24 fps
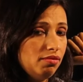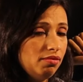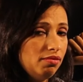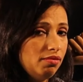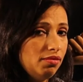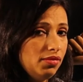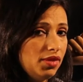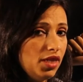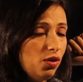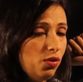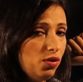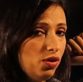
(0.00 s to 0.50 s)

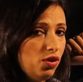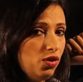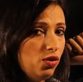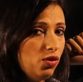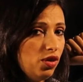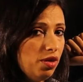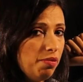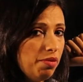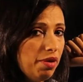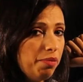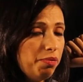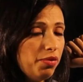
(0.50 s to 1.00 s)
Now you
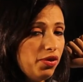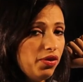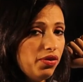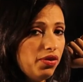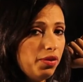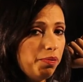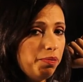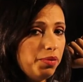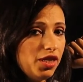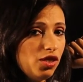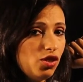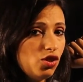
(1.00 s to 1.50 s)
remember the
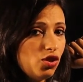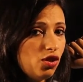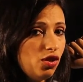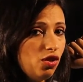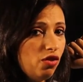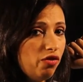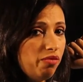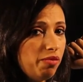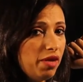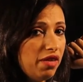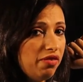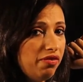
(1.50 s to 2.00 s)
picture
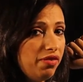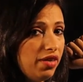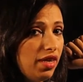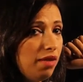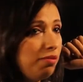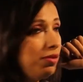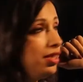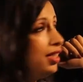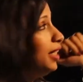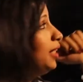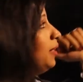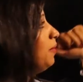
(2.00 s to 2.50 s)
of my
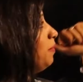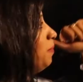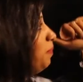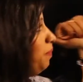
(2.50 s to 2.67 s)
family?